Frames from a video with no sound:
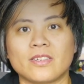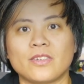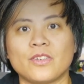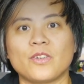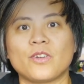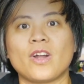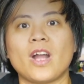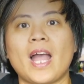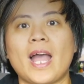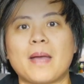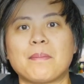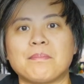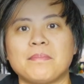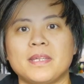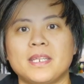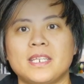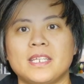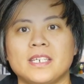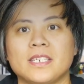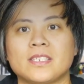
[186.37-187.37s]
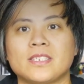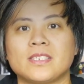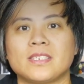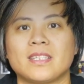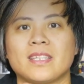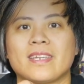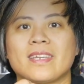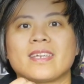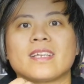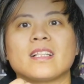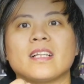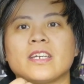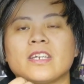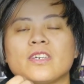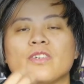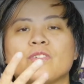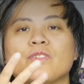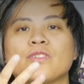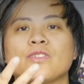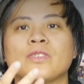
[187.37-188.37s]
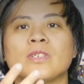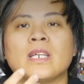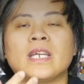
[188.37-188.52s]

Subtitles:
your happiness, like your,